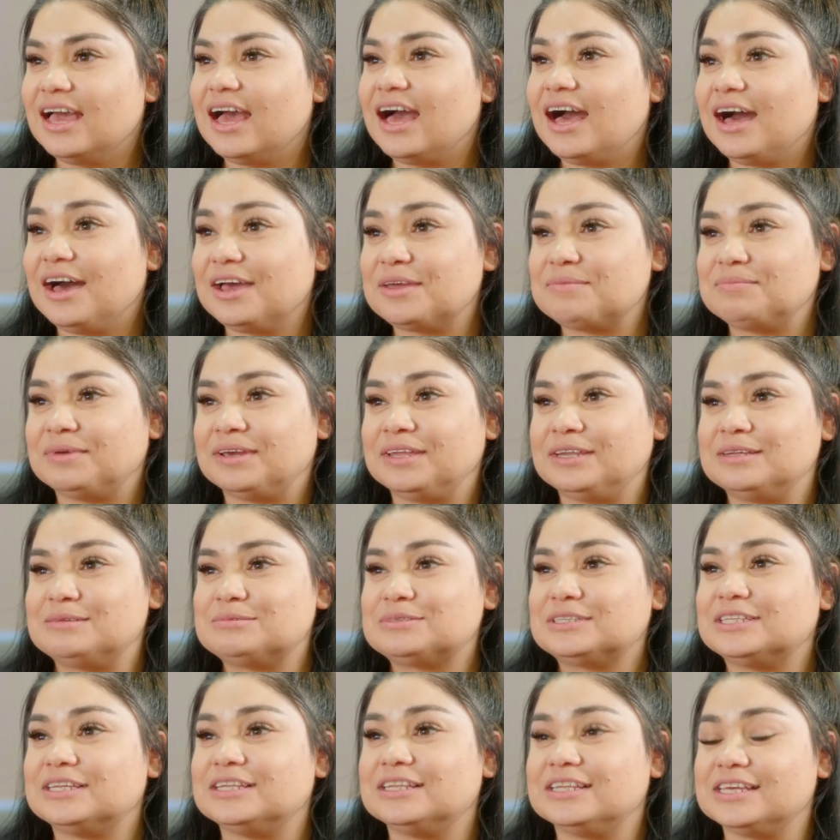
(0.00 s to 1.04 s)
Hi, my name
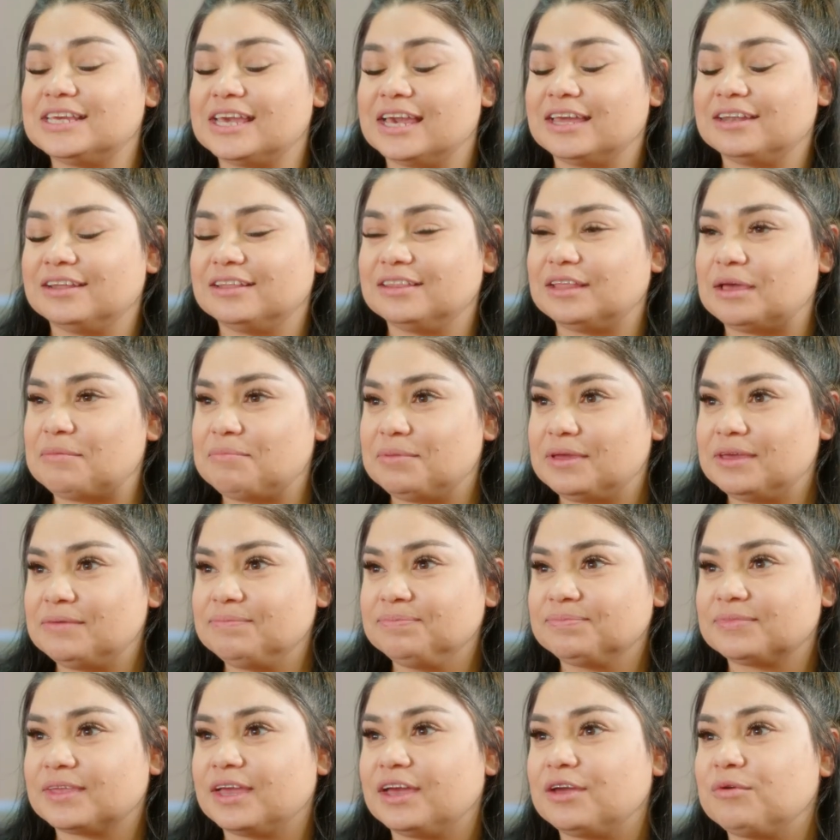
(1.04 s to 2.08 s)
is Liliana
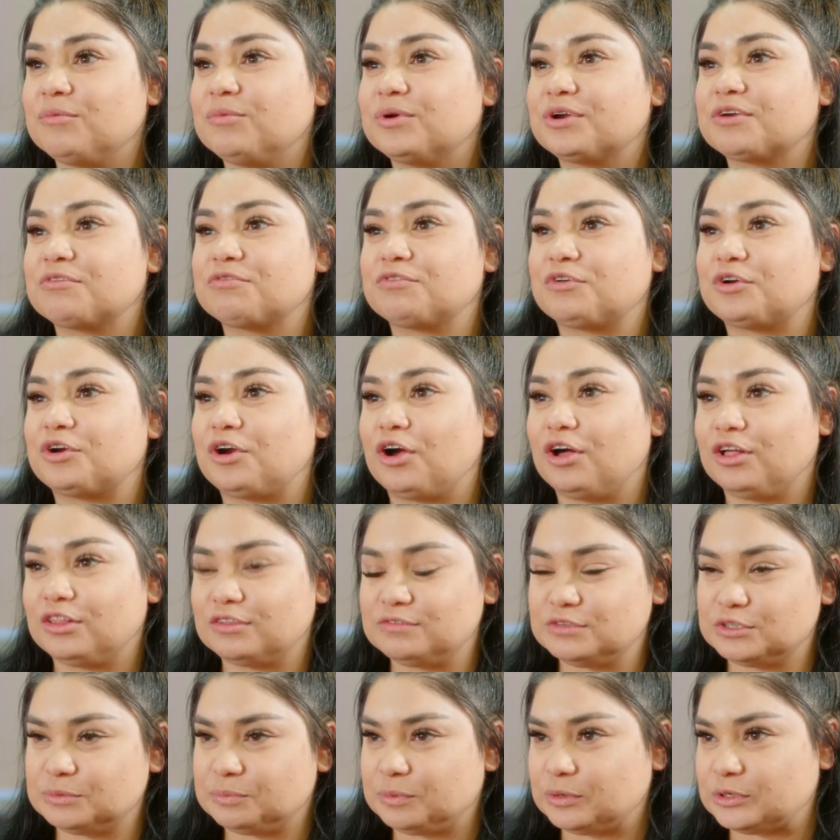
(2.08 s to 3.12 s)
Lebin. I work for
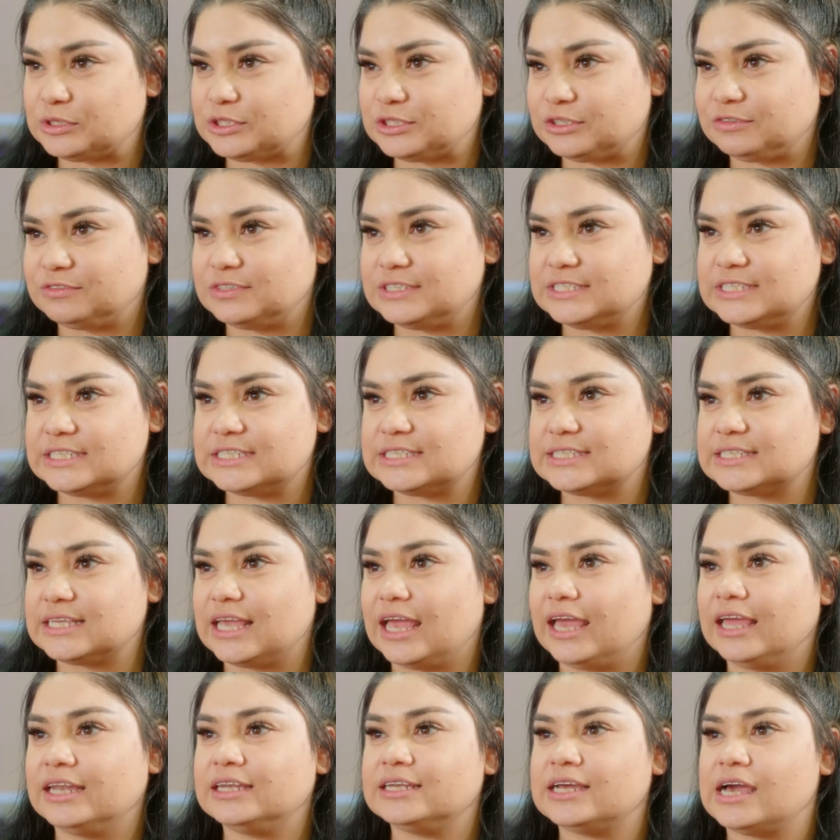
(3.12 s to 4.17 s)
Olive Support Services
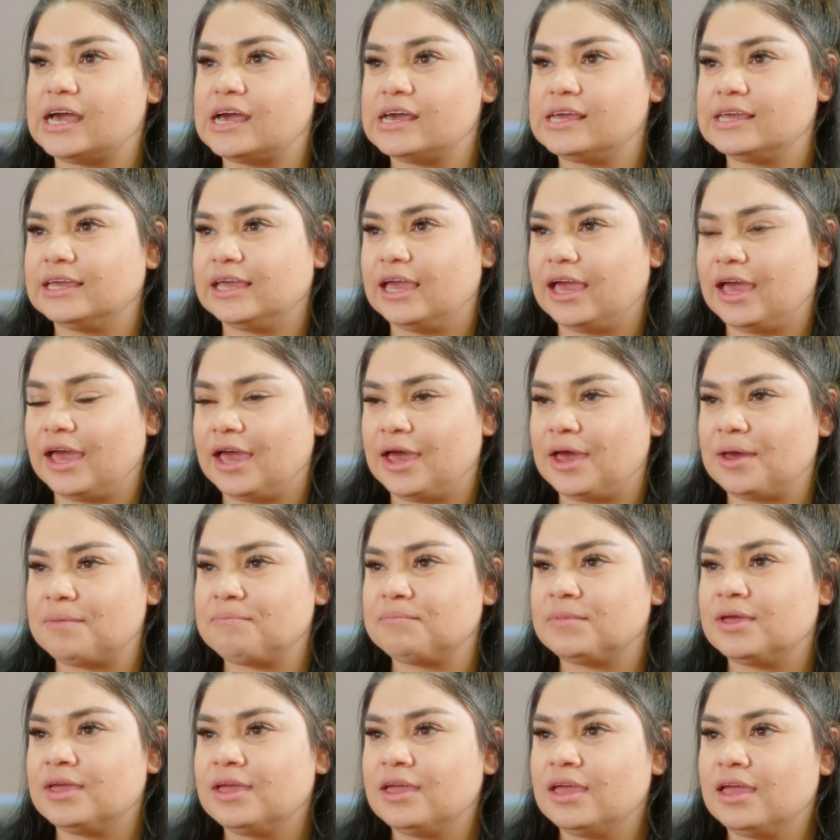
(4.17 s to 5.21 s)
and I
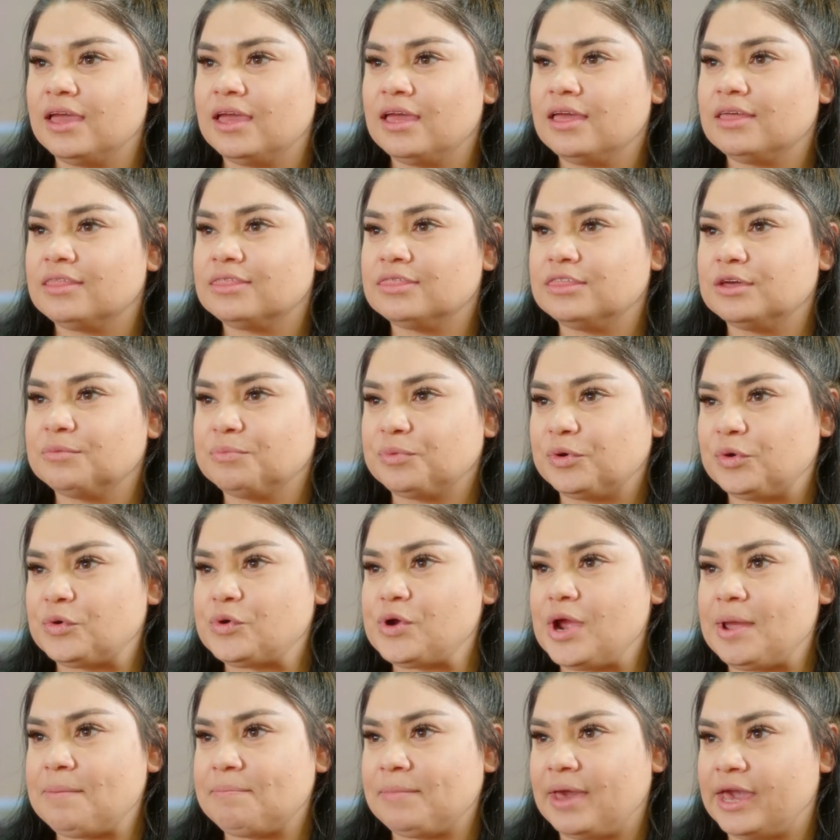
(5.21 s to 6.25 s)
am the
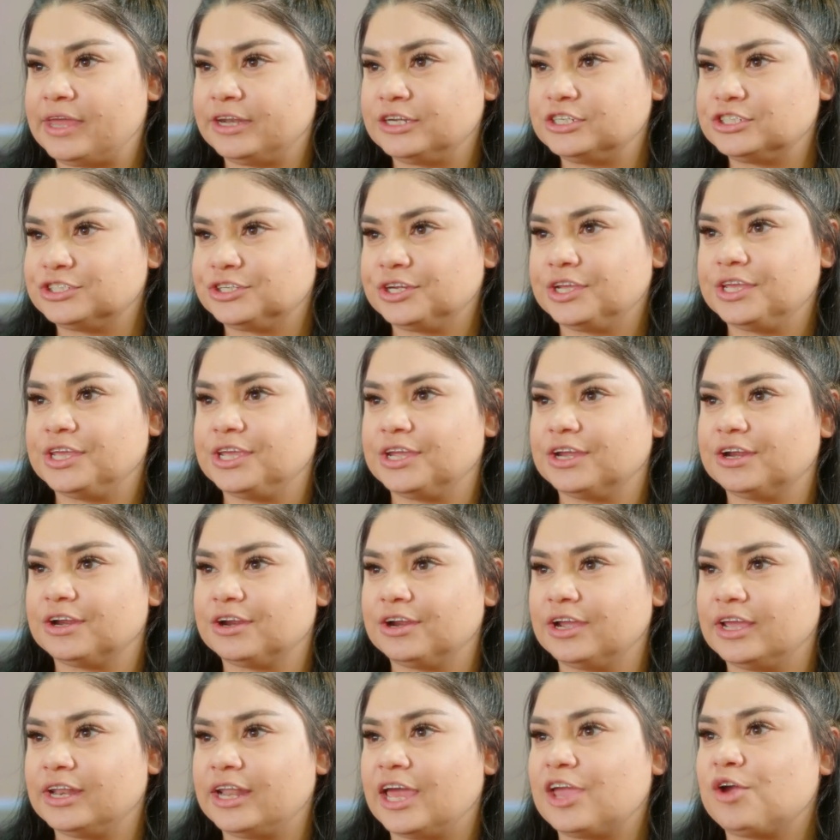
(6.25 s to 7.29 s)
program manager
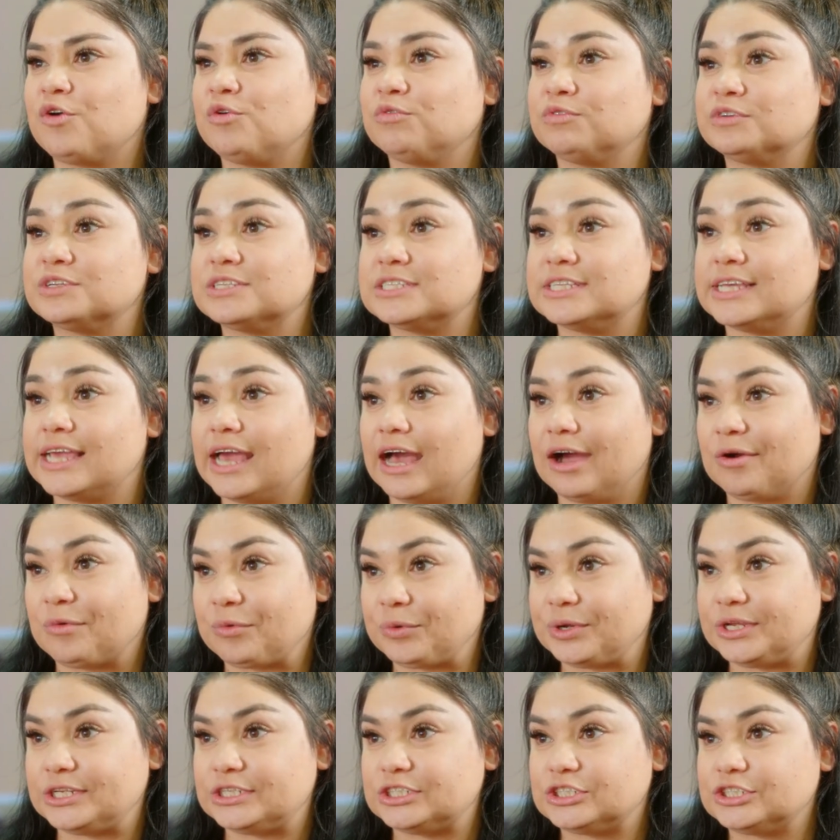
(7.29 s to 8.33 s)
here and I oversee
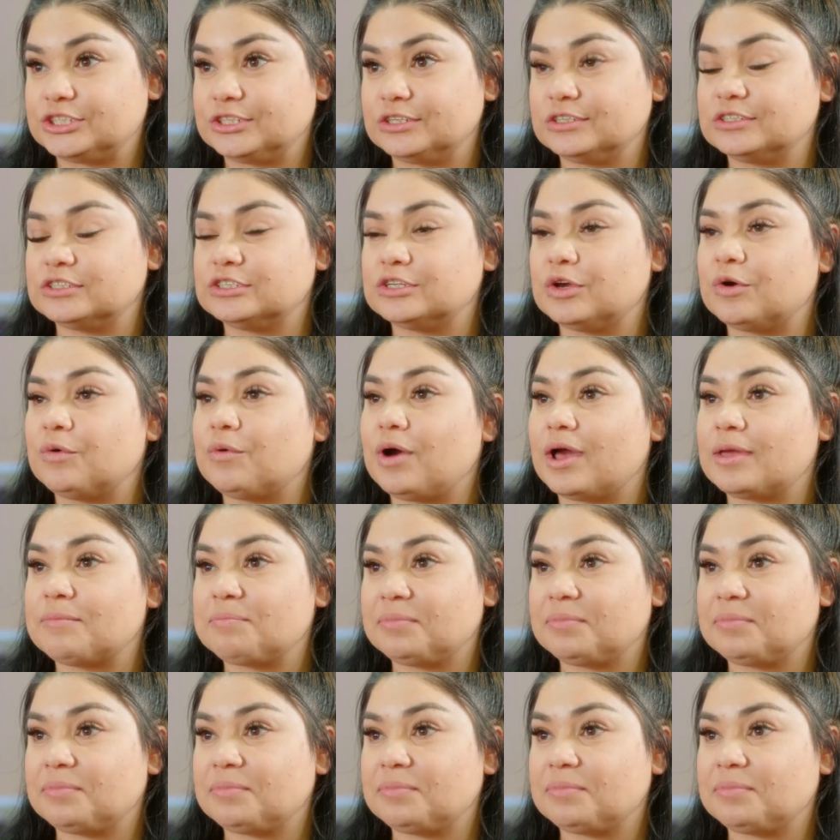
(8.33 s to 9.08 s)
outreach. So I